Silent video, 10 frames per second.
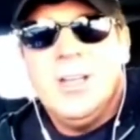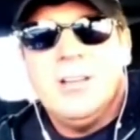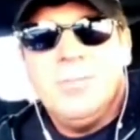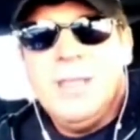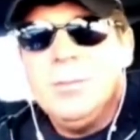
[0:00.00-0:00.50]

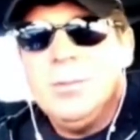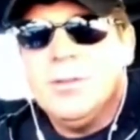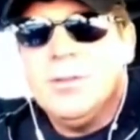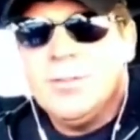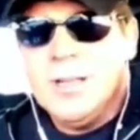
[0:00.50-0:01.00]
enough
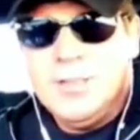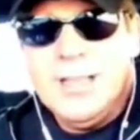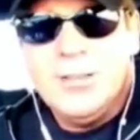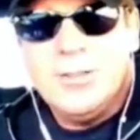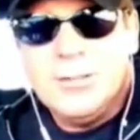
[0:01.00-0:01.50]
people have come
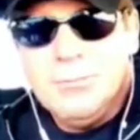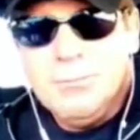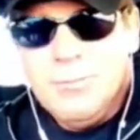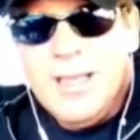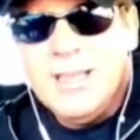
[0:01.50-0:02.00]
together to
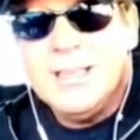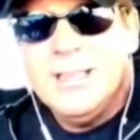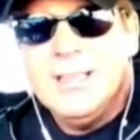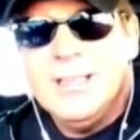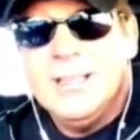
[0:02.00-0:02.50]
make,